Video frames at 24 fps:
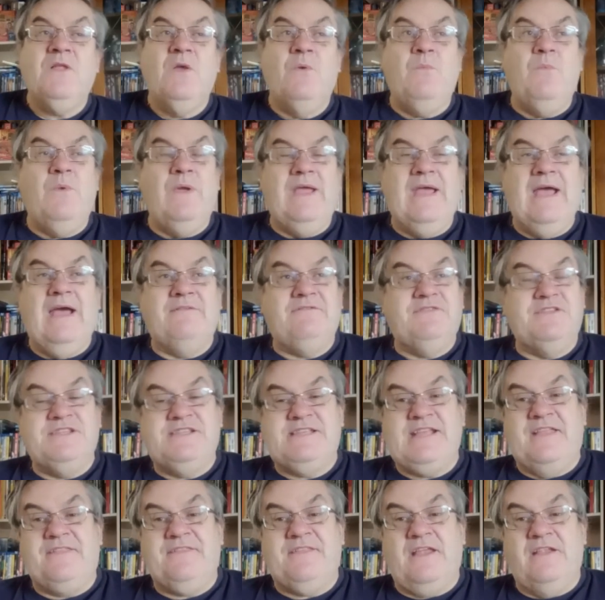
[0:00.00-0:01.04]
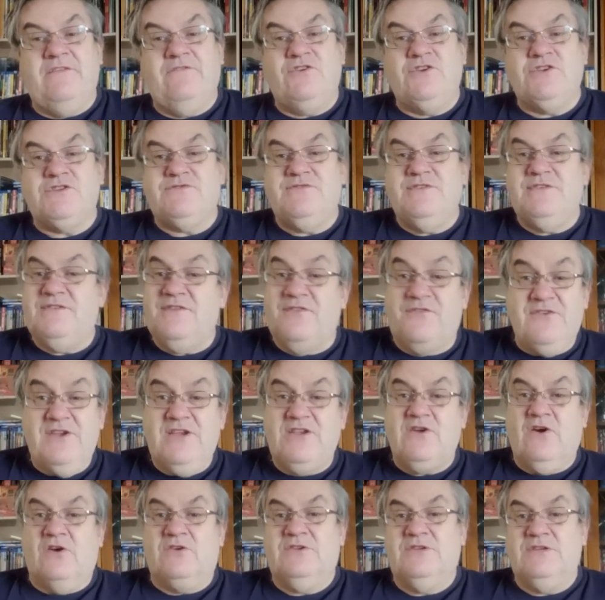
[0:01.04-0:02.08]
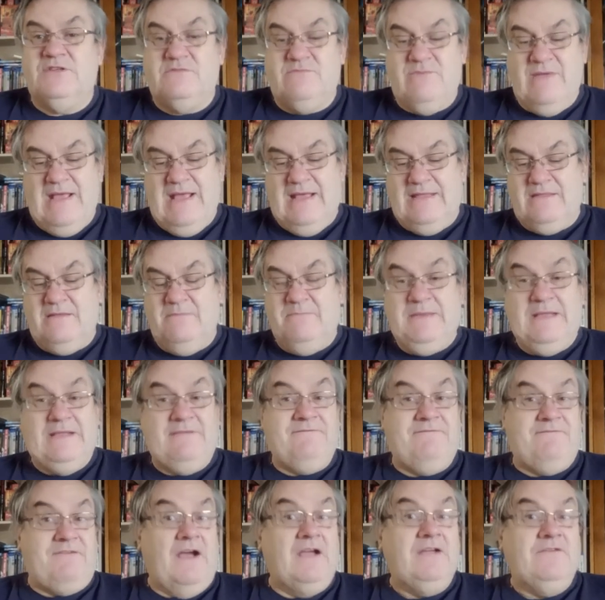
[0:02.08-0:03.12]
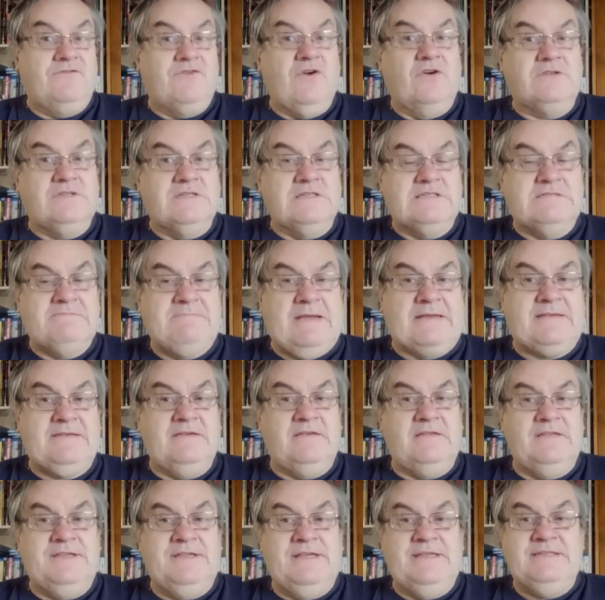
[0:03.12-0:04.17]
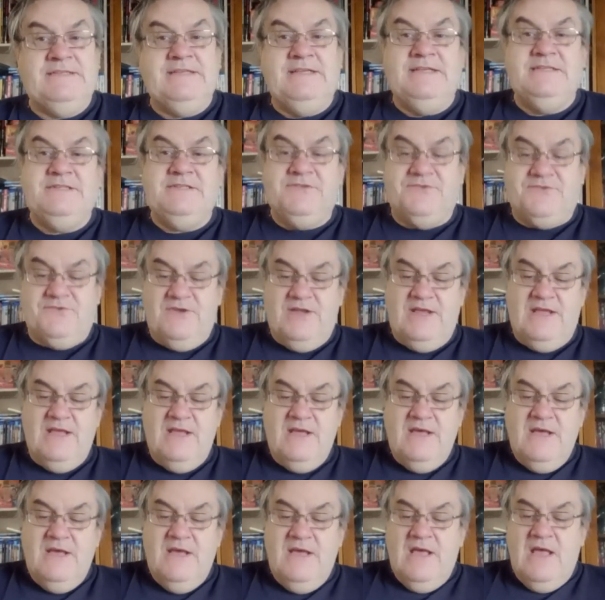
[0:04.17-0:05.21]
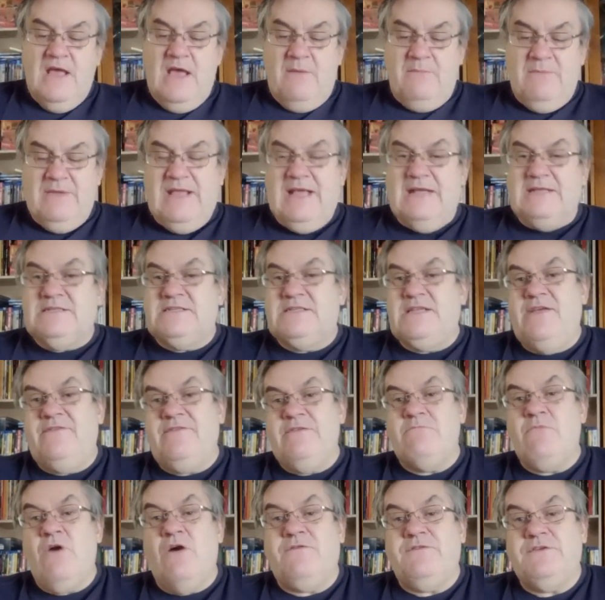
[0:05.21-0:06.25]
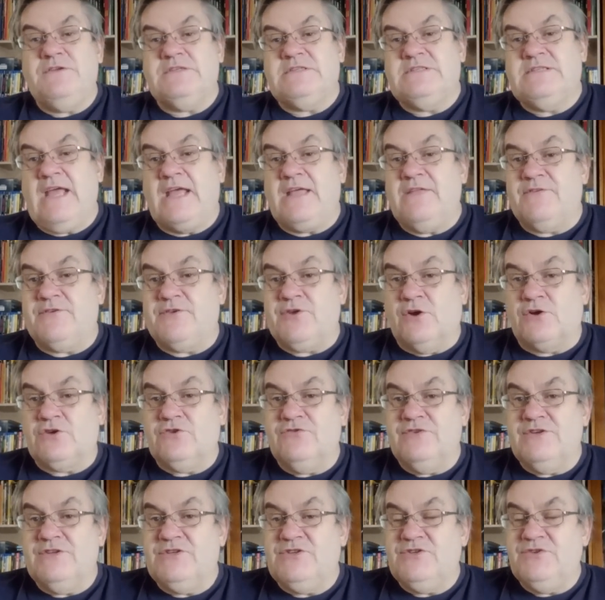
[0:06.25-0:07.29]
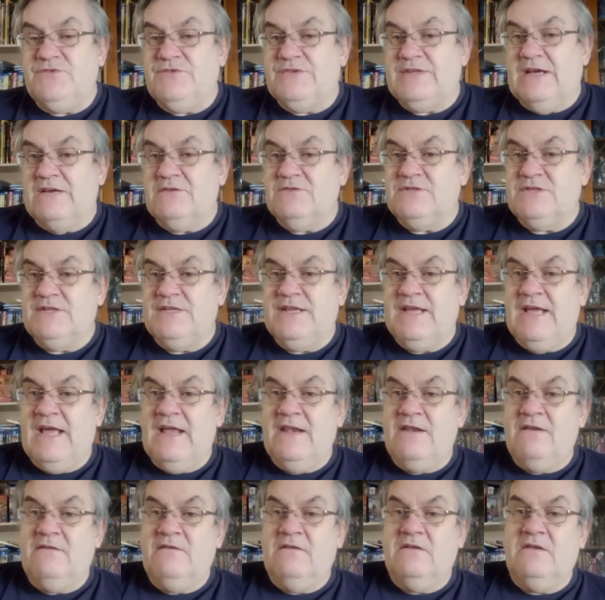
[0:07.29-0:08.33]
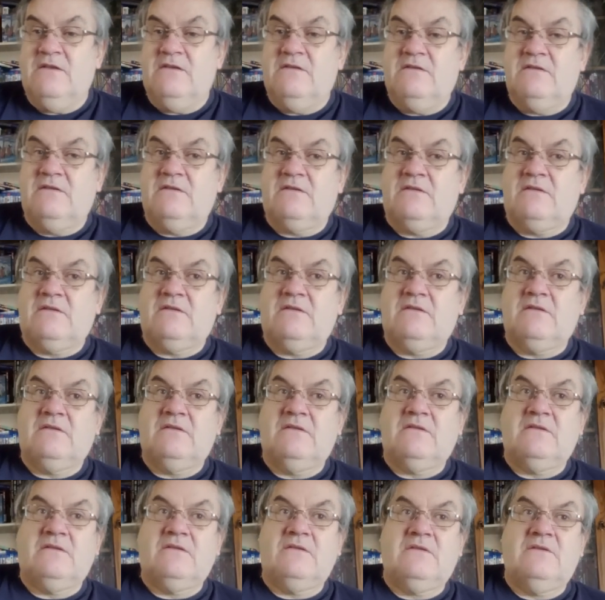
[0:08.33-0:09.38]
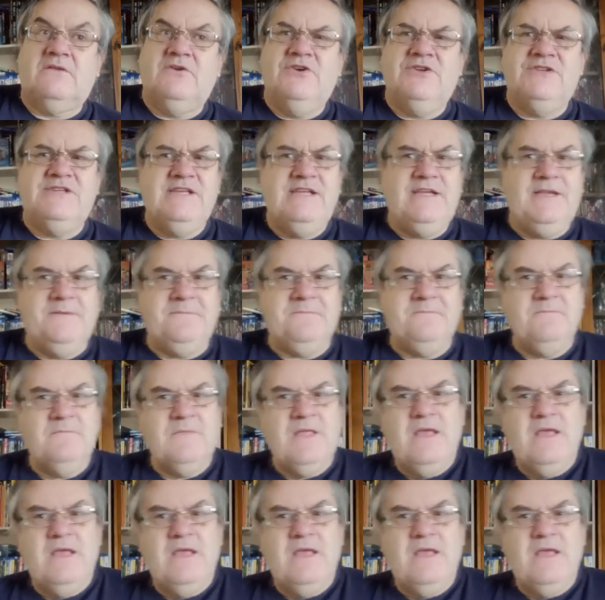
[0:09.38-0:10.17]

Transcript: We had for the 10th anniversary the three Doctors. We had the big five Doctors spectacle in 1983. And we had Stephen Moffat's Day of the Doctor in 2013.